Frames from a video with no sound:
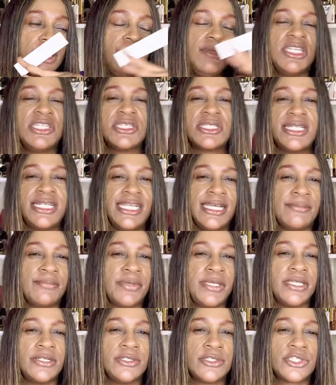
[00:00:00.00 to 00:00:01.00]
immediately
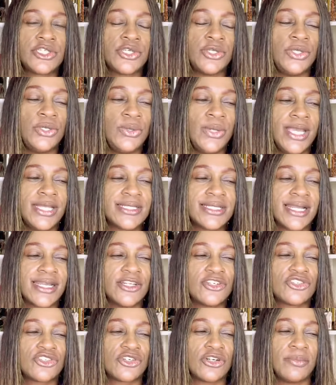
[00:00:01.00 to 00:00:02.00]
appeal to you as like
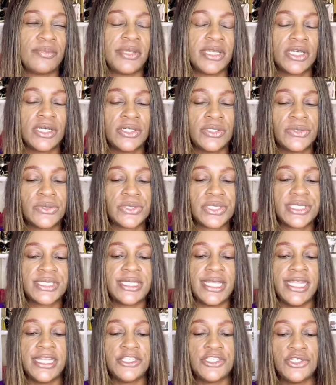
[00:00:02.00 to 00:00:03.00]
a tropical
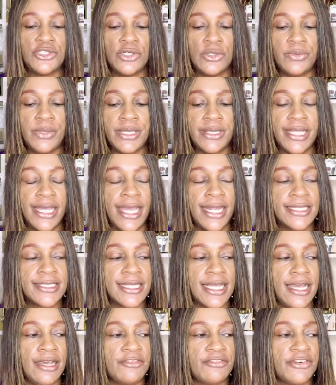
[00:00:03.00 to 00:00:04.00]
scent, with
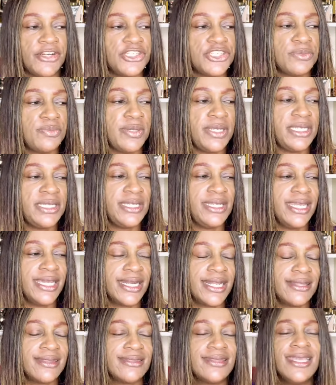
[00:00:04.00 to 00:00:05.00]
that Frangipani,
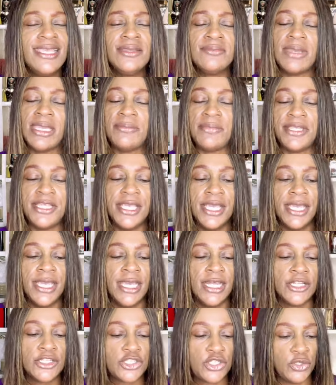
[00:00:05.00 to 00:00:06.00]
and I think maybe
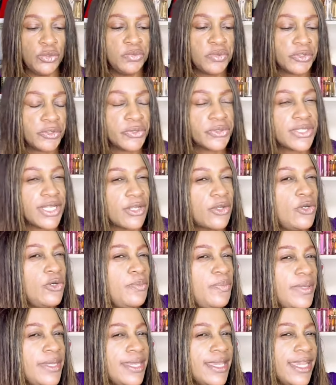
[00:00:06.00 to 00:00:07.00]
tuberose. There
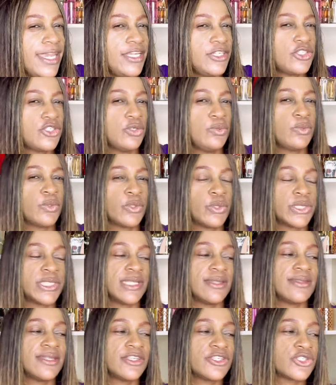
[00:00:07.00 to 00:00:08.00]
could be a tuberose
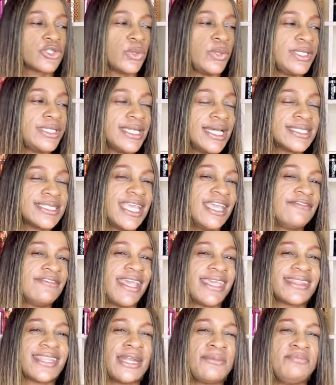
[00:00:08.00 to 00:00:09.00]
in this, so it does have
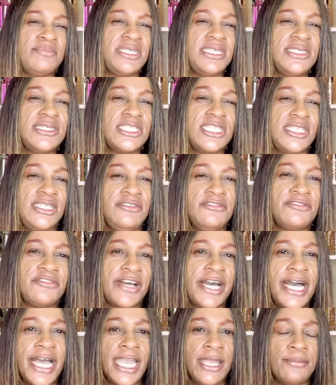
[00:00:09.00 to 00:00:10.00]
like that beachy
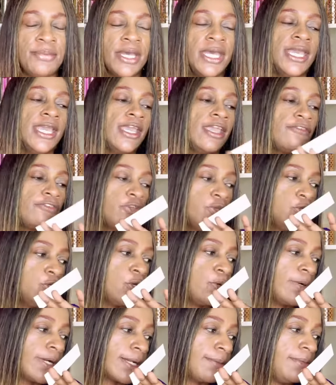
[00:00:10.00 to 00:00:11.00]
vibe, if you
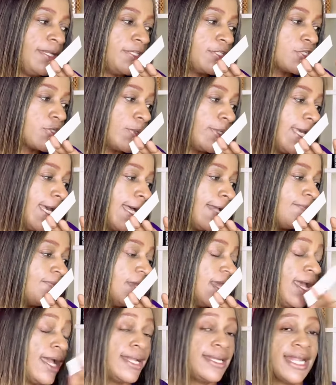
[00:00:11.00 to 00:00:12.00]
know what I mean. So yeah,
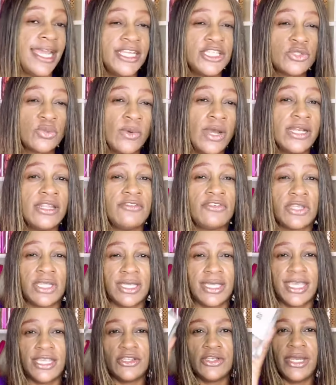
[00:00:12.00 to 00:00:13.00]
a nice one if you
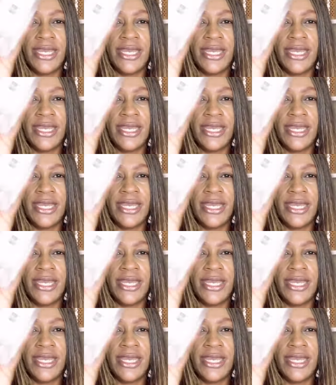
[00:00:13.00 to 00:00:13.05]
can get your